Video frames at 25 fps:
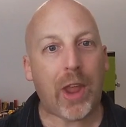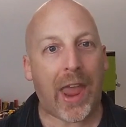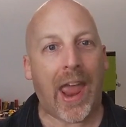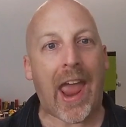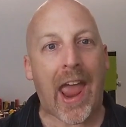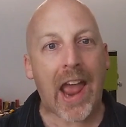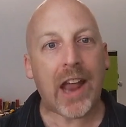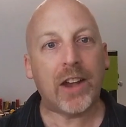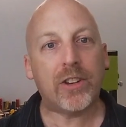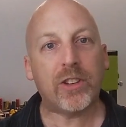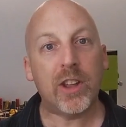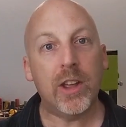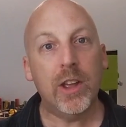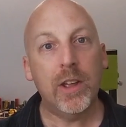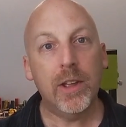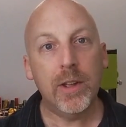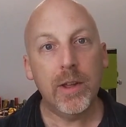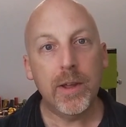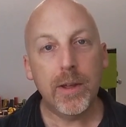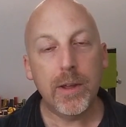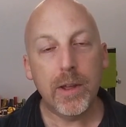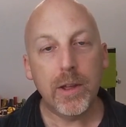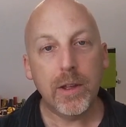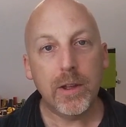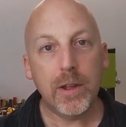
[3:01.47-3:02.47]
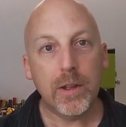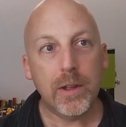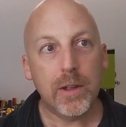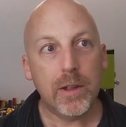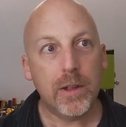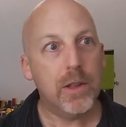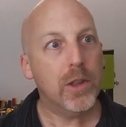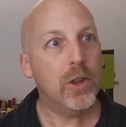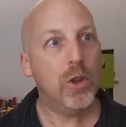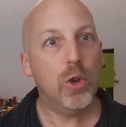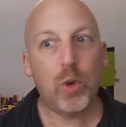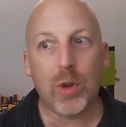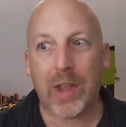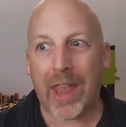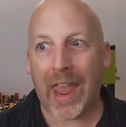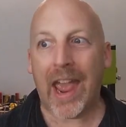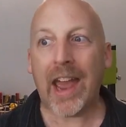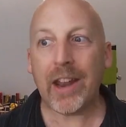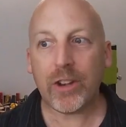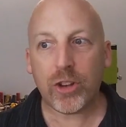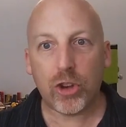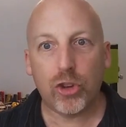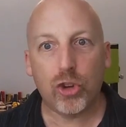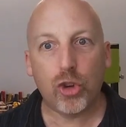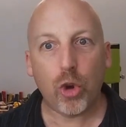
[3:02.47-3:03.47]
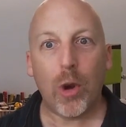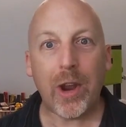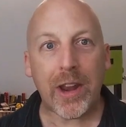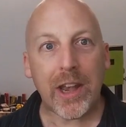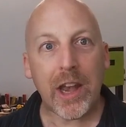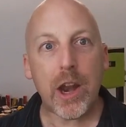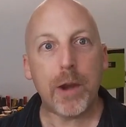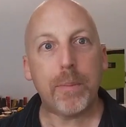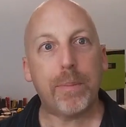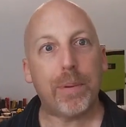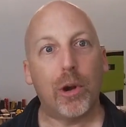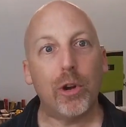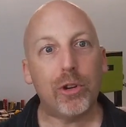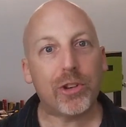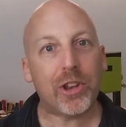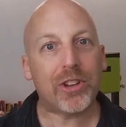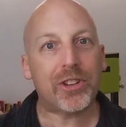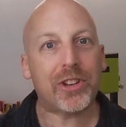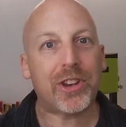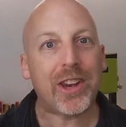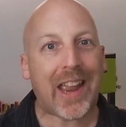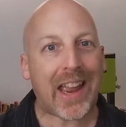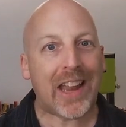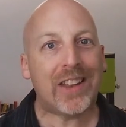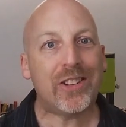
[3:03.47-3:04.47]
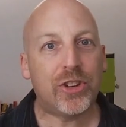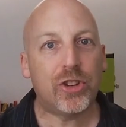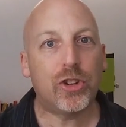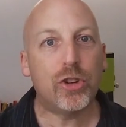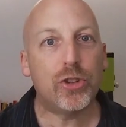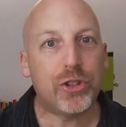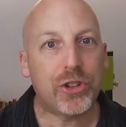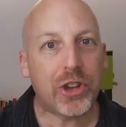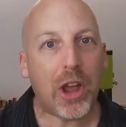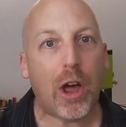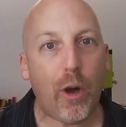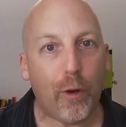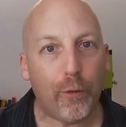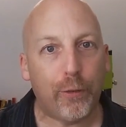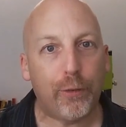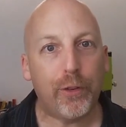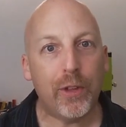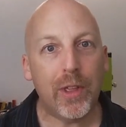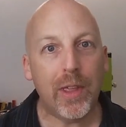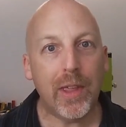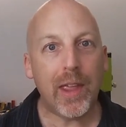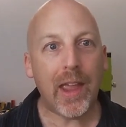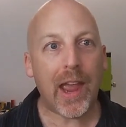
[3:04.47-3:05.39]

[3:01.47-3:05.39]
can't join in a protest against yourself